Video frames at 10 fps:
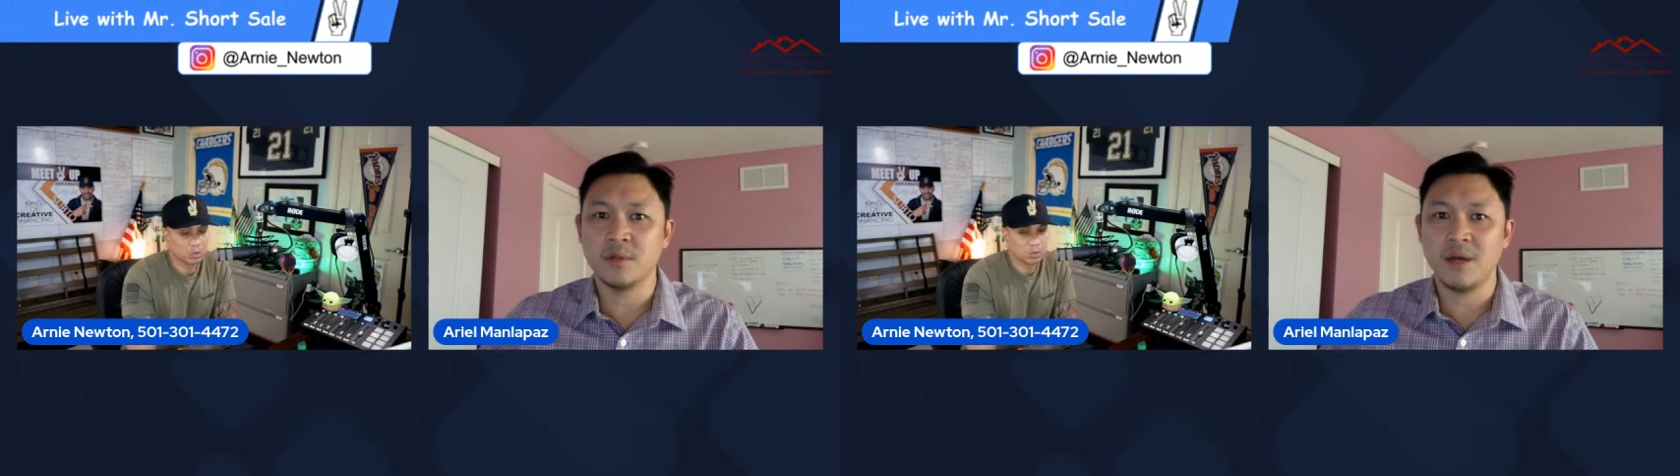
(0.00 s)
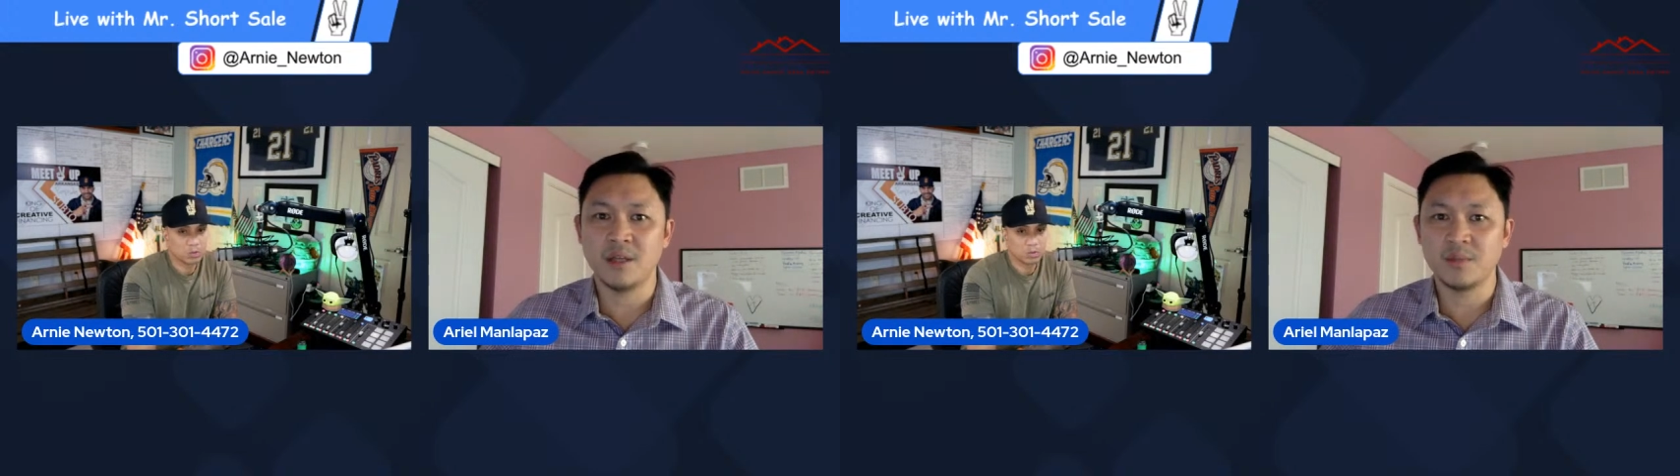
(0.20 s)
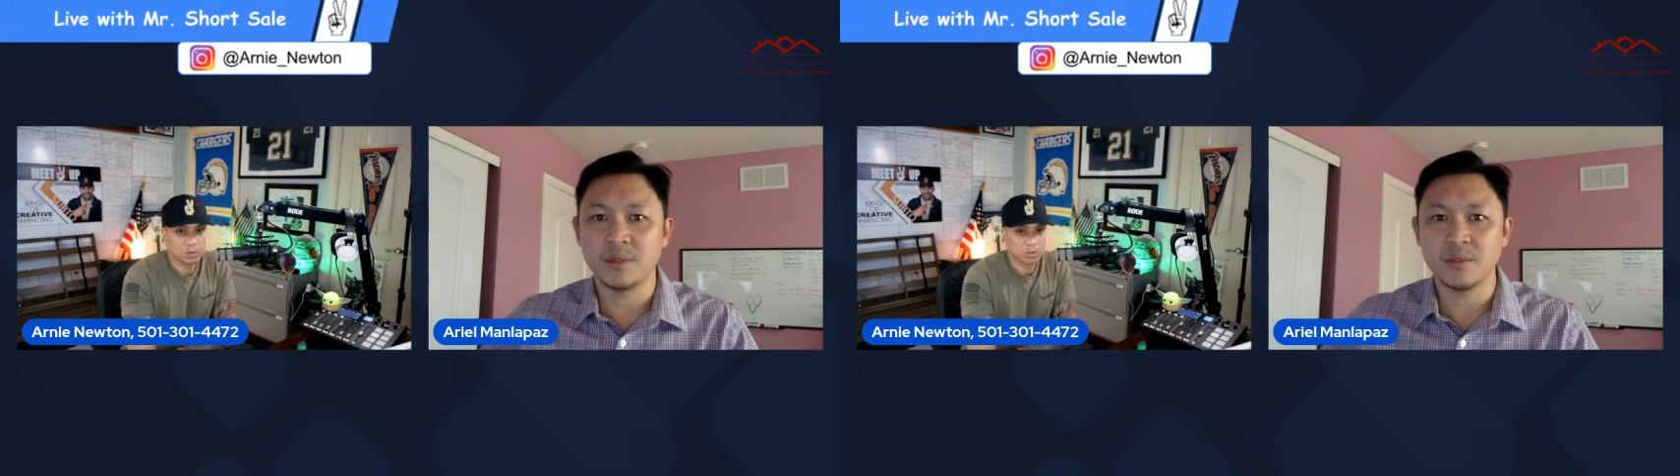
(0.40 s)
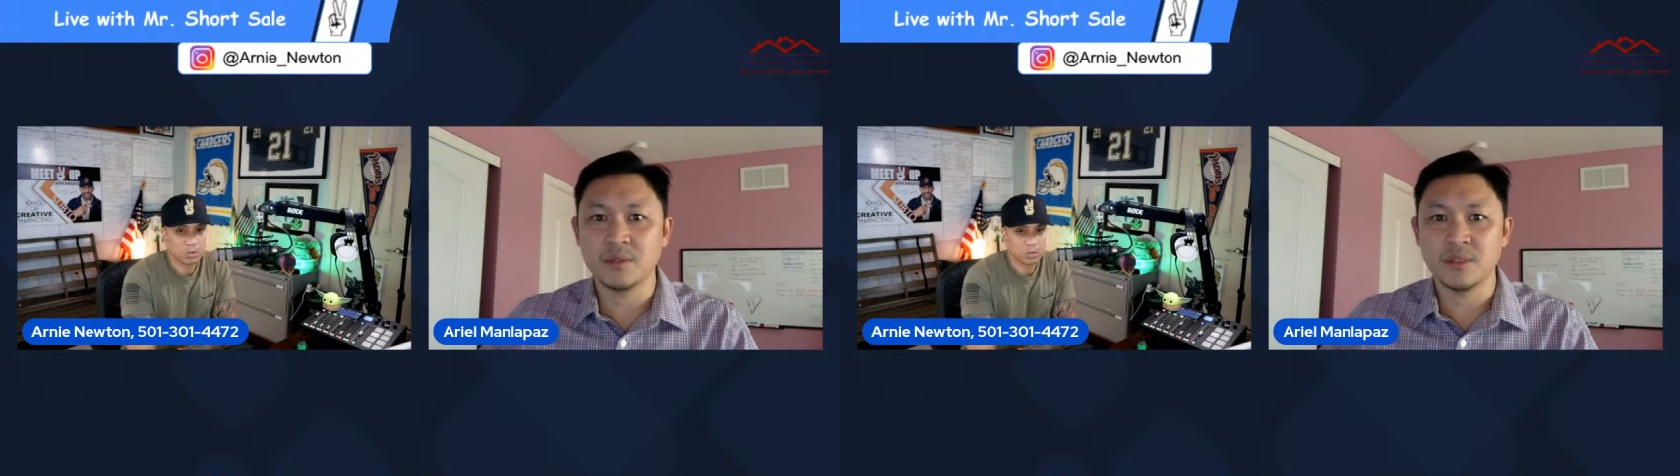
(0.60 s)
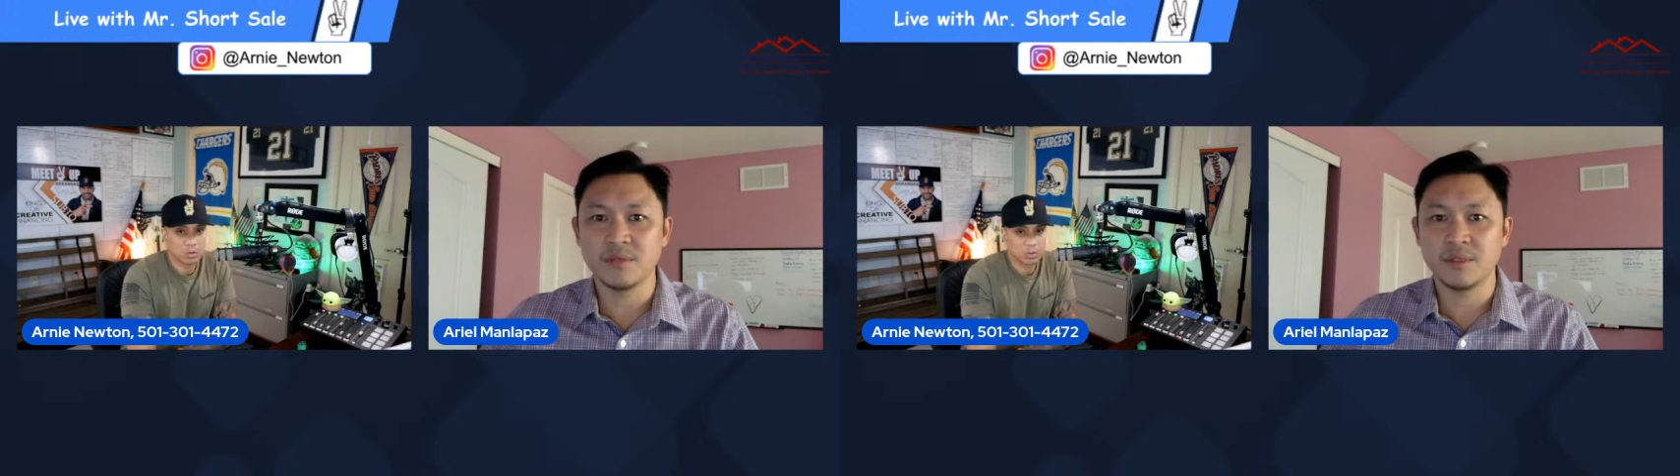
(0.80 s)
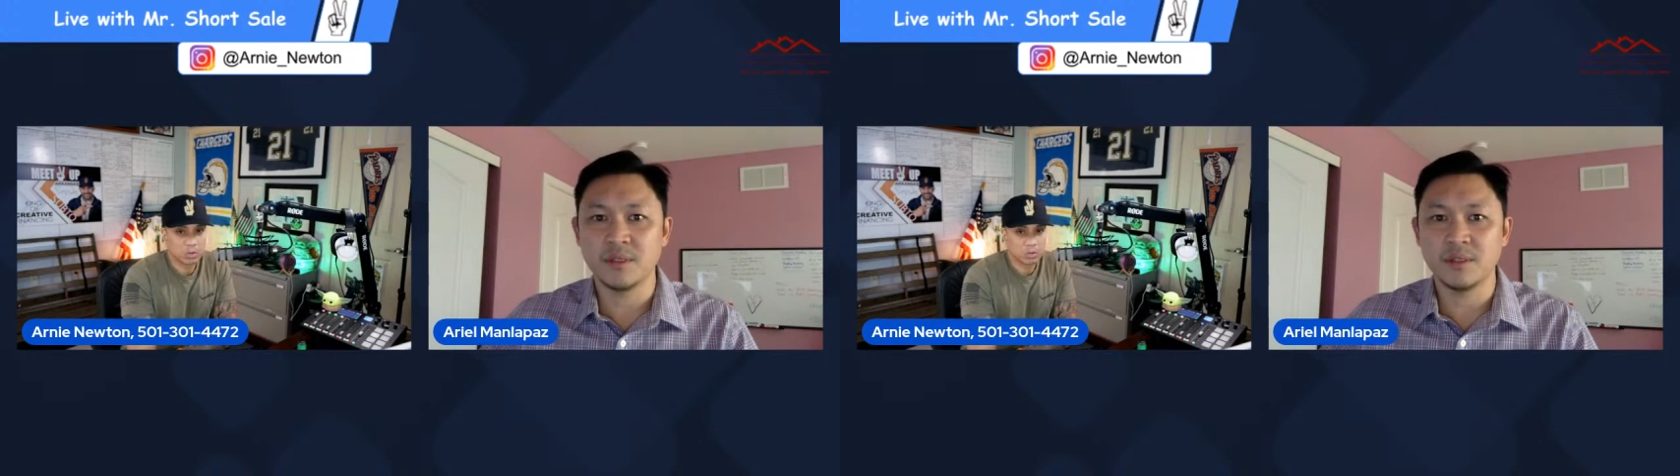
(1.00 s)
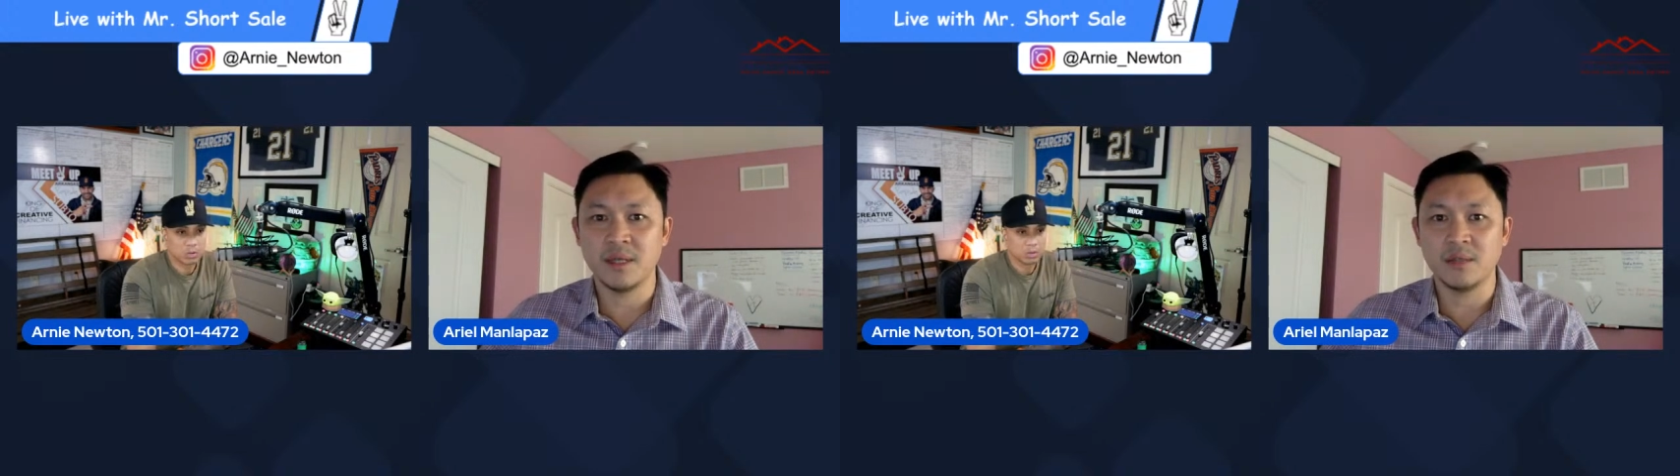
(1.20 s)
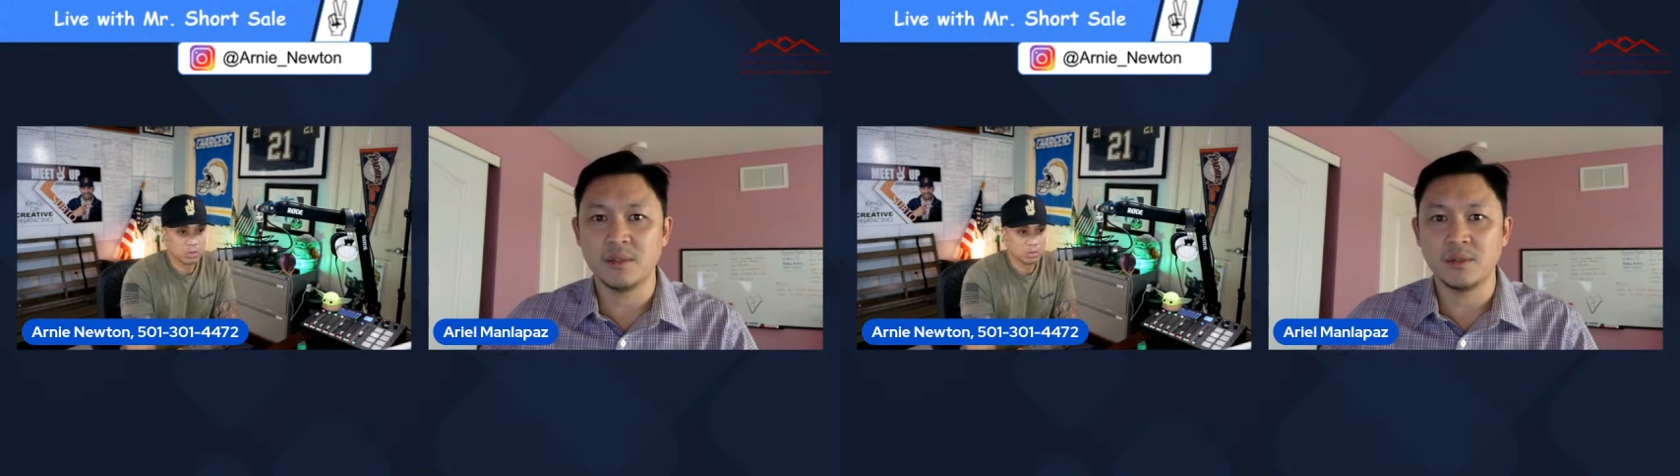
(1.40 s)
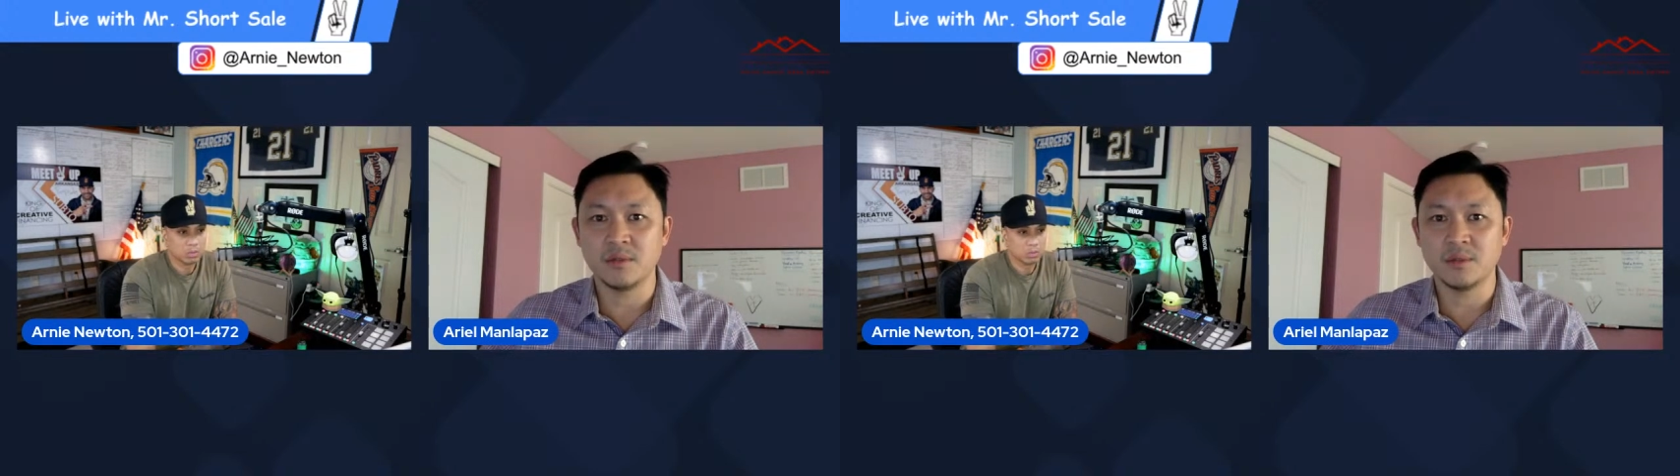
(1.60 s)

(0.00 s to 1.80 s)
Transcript: hospitals and everything like that too.